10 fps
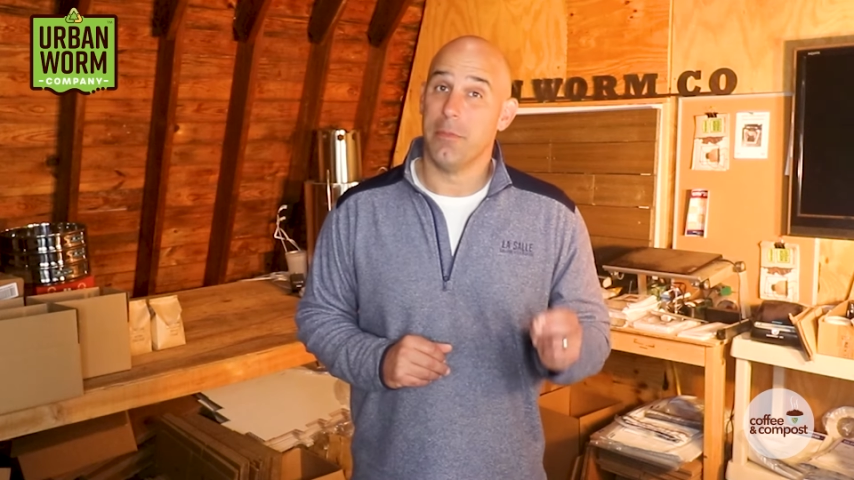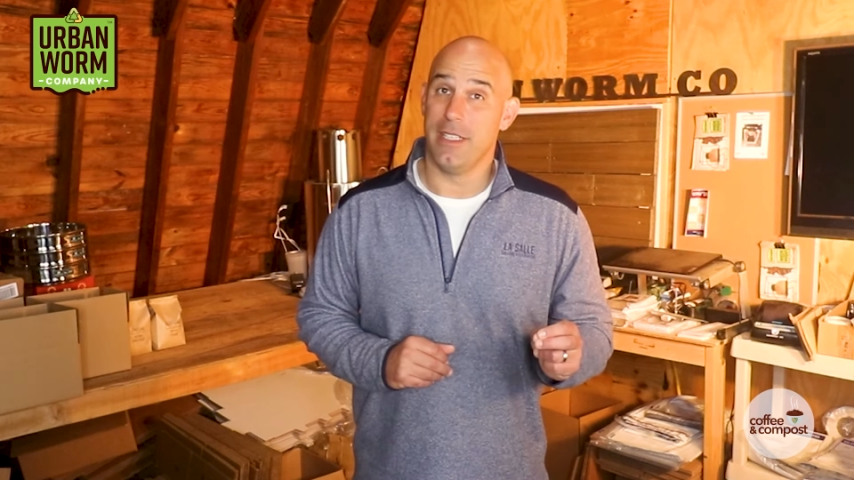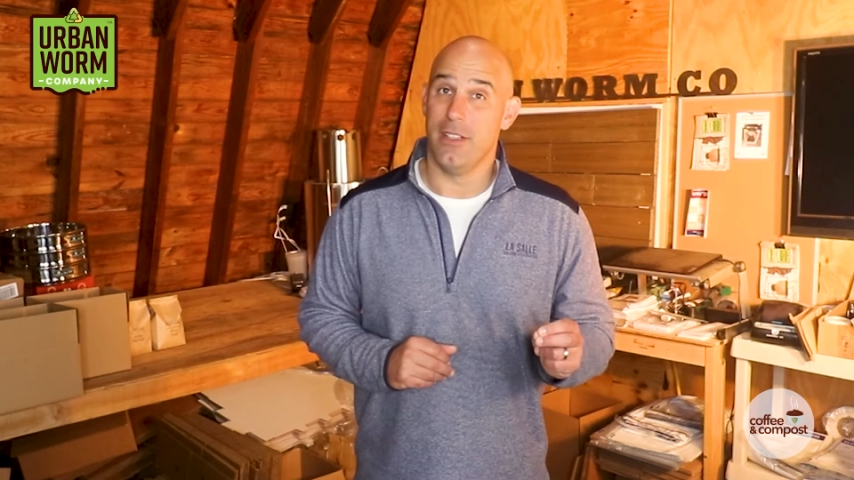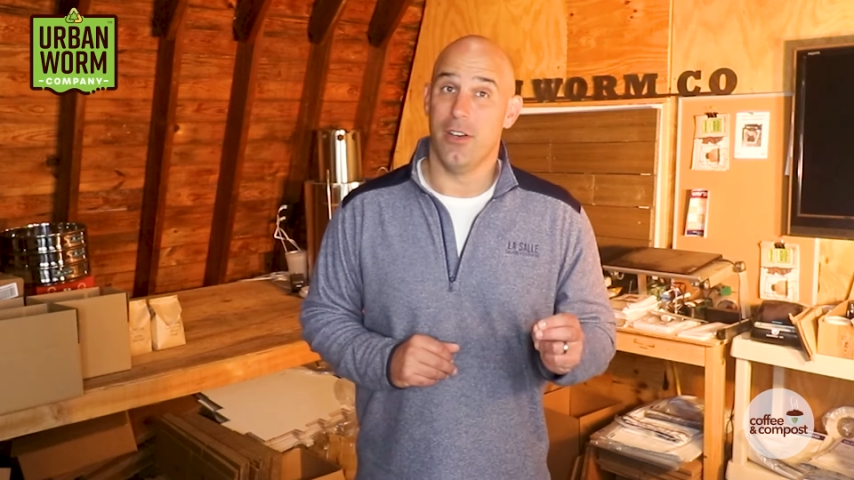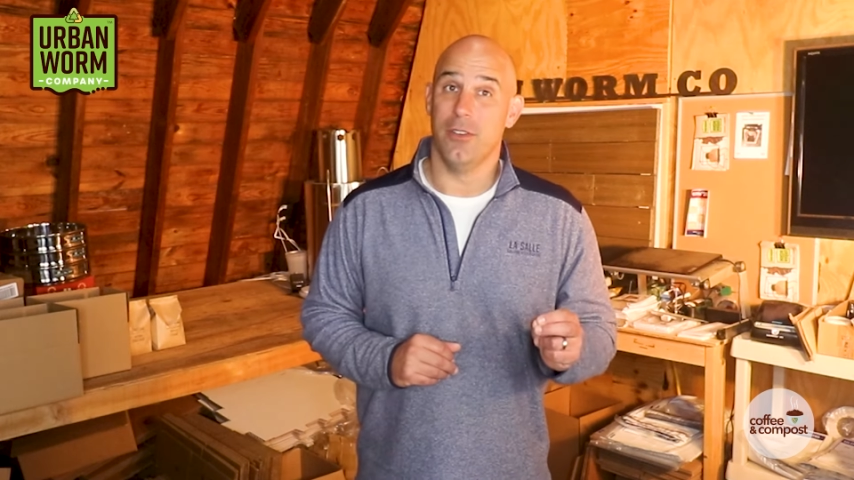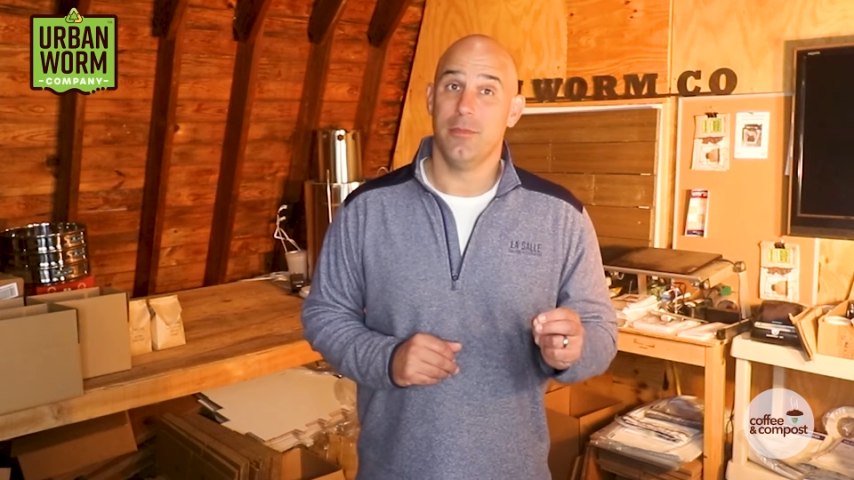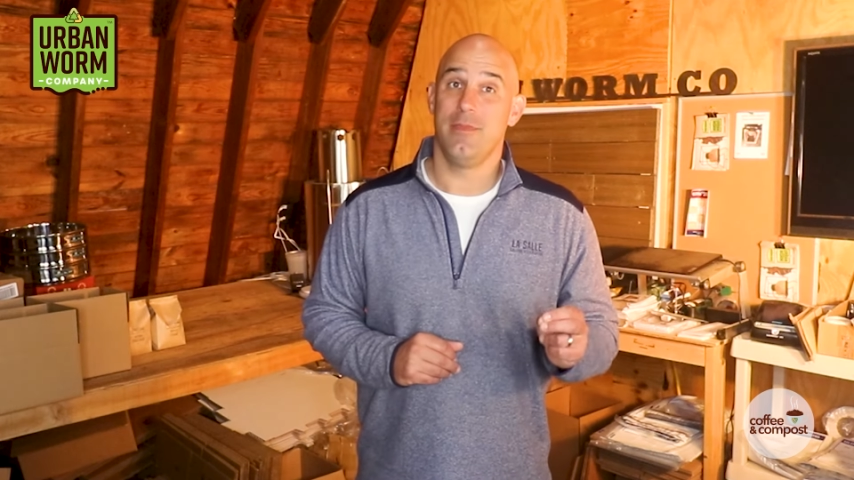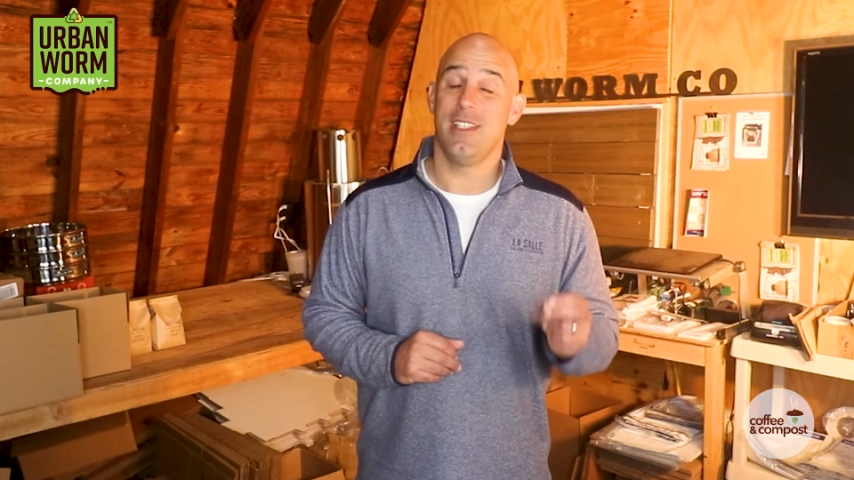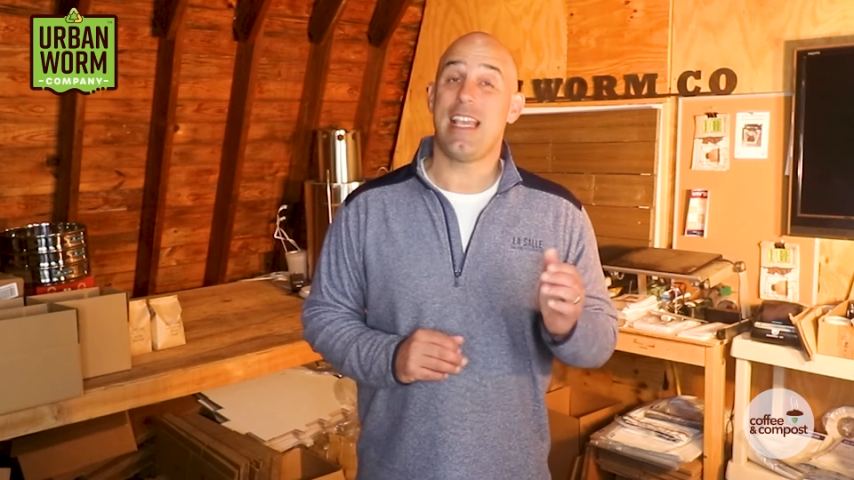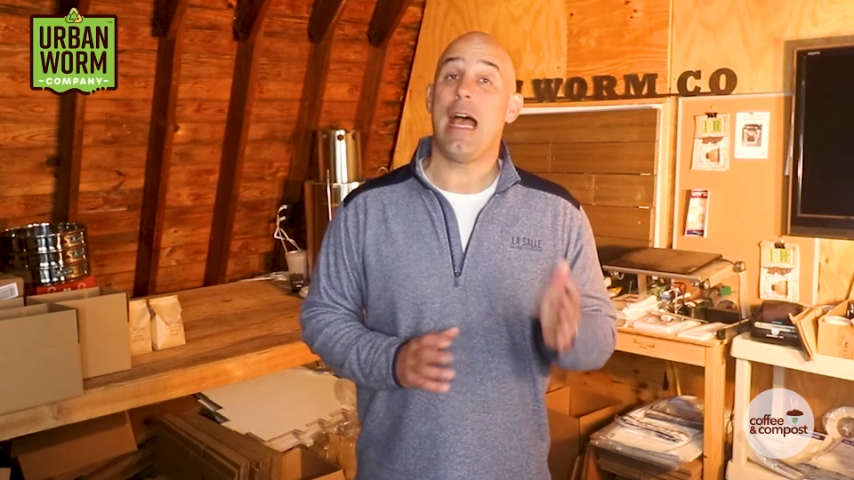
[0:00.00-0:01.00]
bin though.
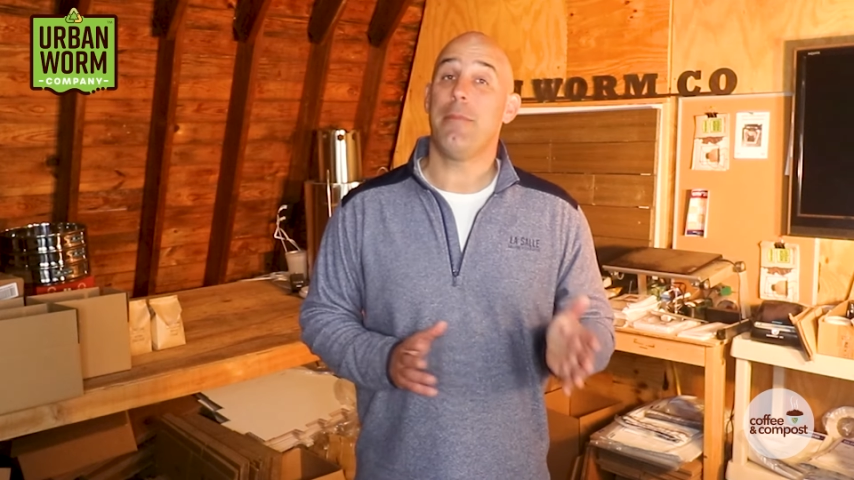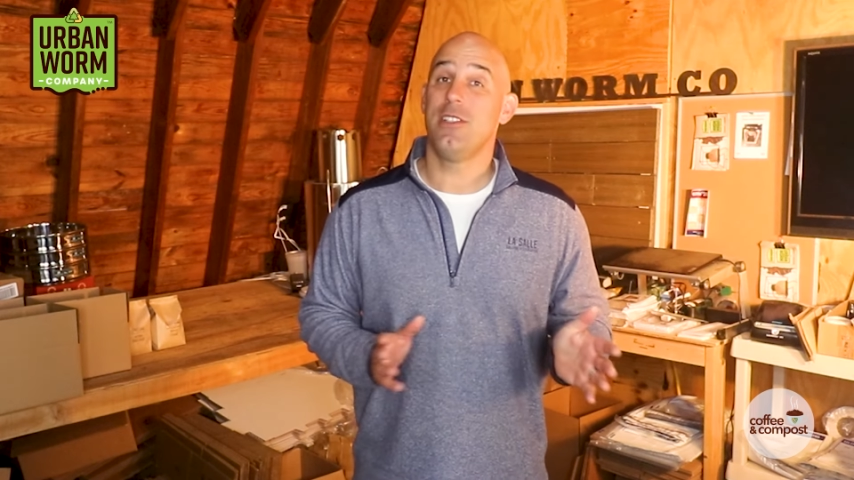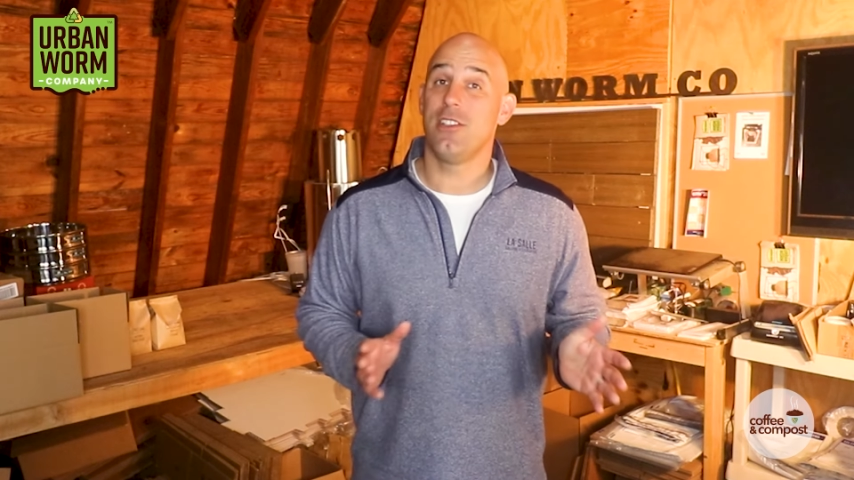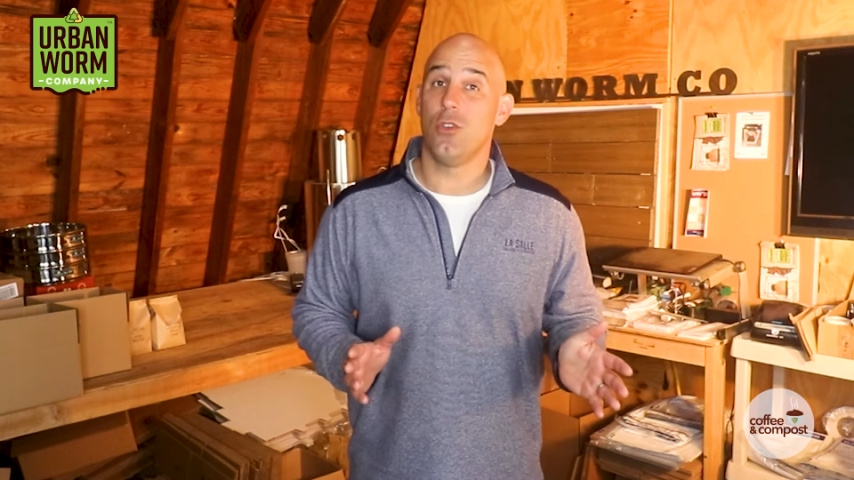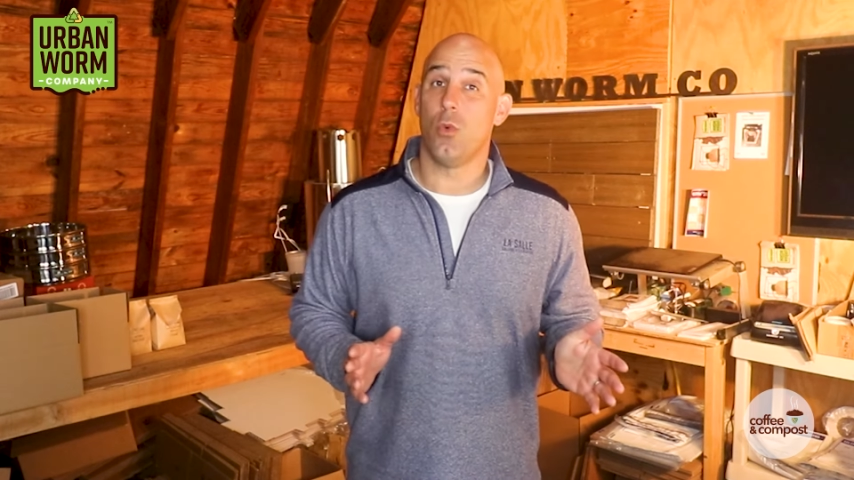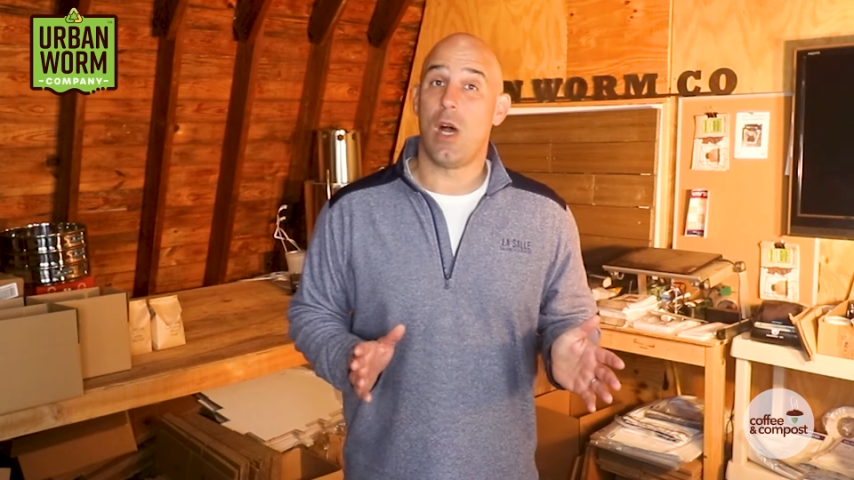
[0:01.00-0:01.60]
This happens in the